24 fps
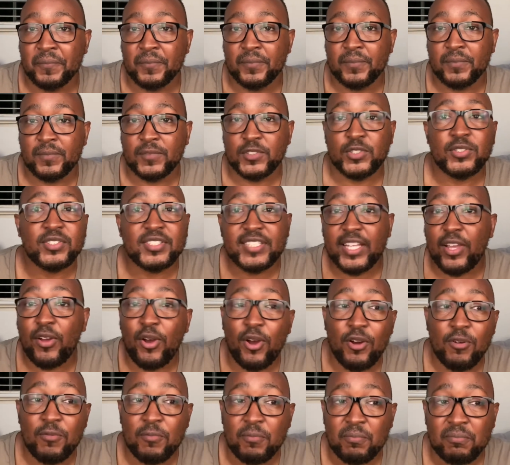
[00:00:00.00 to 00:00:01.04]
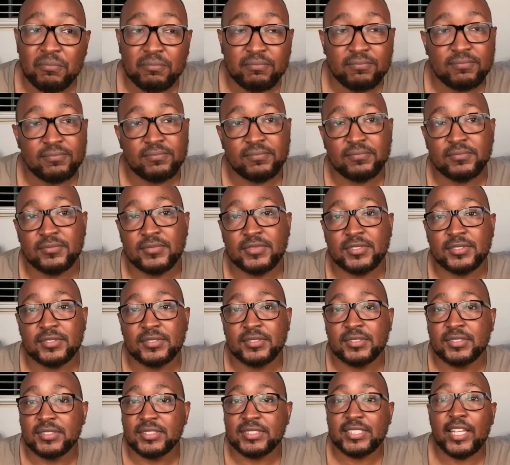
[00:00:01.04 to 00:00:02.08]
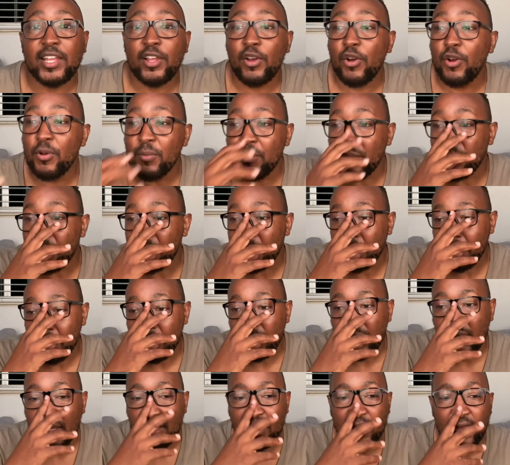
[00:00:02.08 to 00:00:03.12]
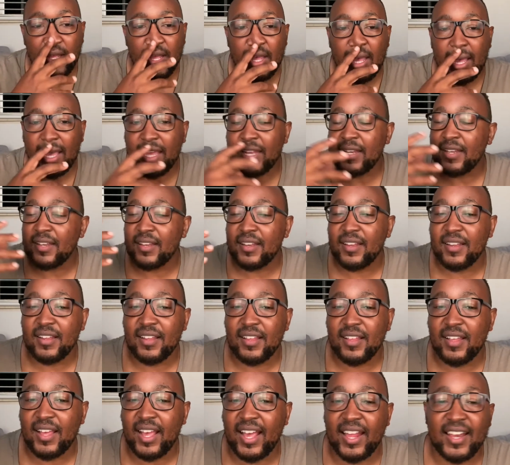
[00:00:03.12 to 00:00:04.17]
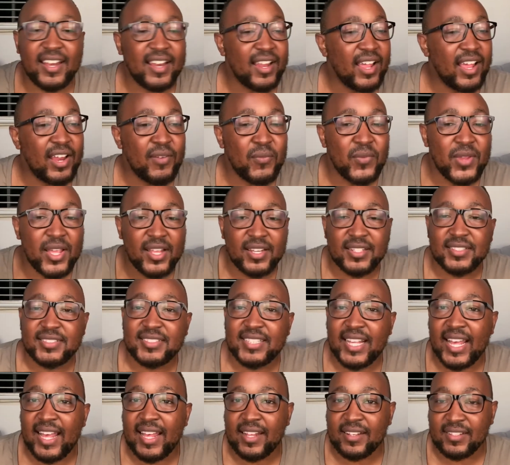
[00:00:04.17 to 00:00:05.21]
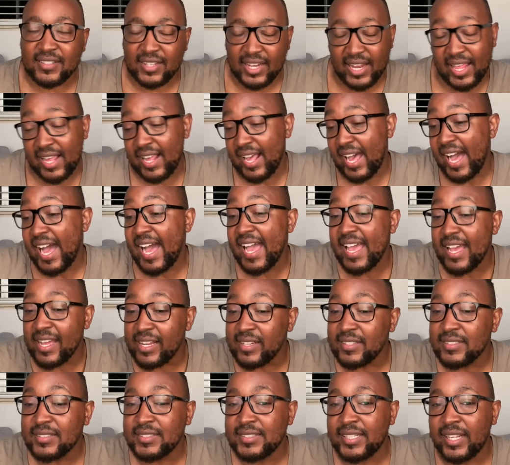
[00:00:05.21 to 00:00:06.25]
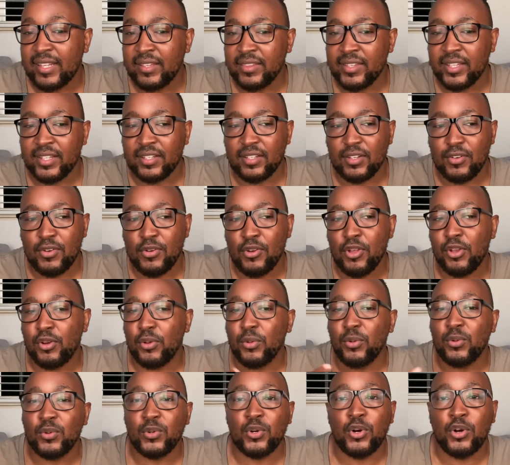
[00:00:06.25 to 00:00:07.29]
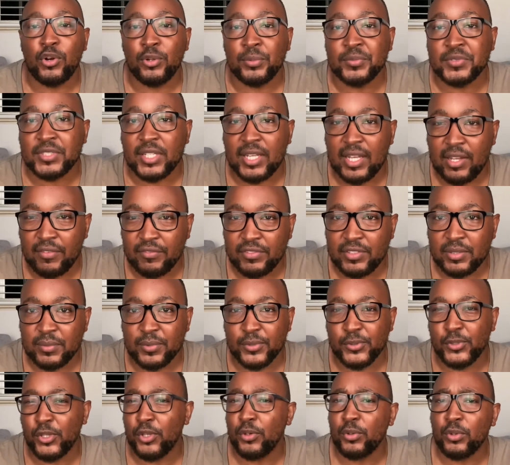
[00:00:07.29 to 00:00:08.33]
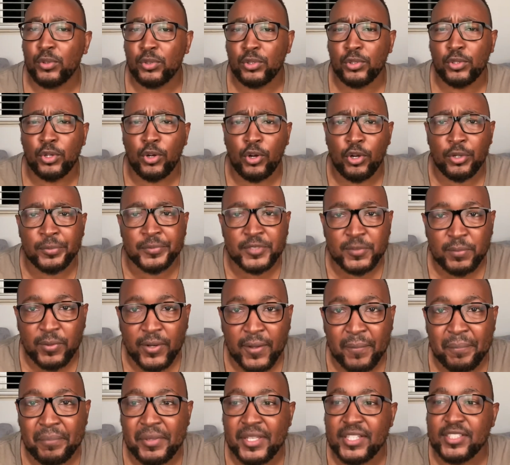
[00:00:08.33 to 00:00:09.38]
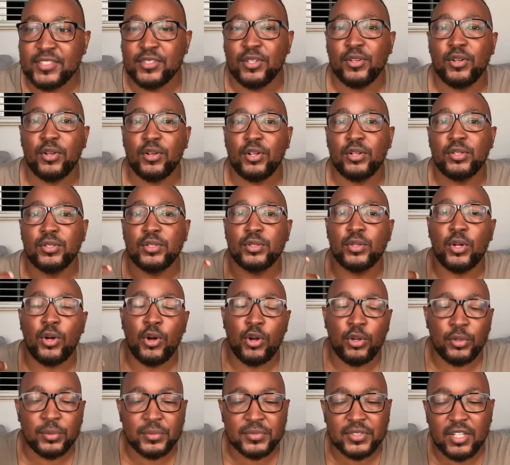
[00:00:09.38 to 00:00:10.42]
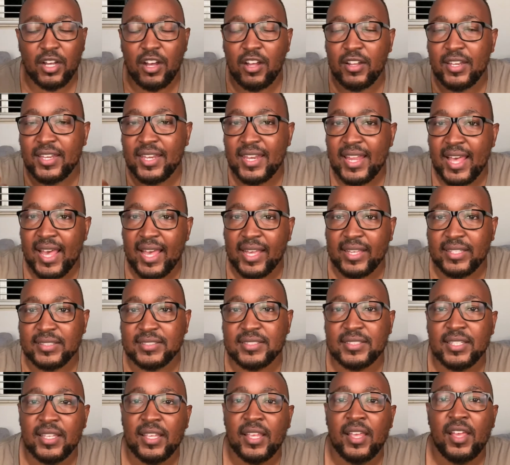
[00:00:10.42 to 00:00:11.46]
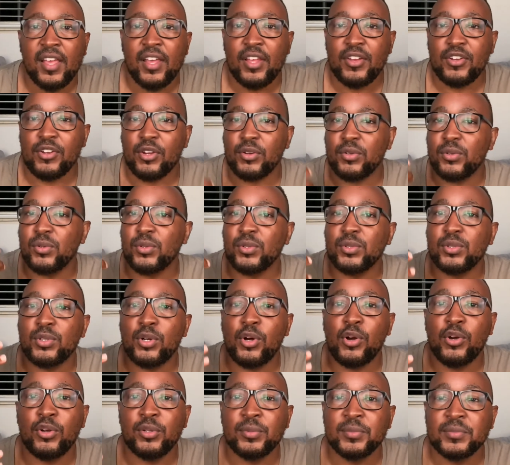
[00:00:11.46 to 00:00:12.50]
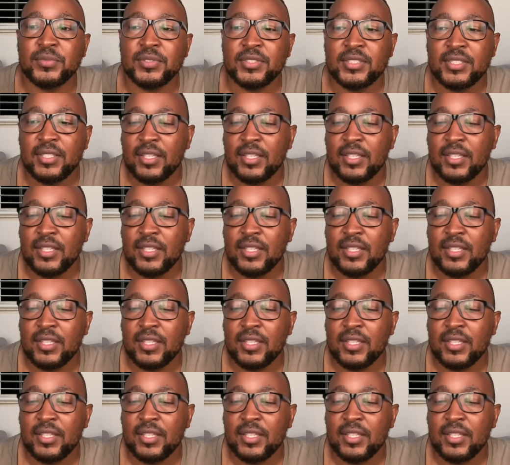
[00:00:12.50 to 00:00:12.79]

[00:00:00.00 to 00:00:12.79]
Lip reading: So stay home. Stay home. And we understand, like I understand, that not all homes are comfortable, not all homes bring peace, not all homes are nice, not all homes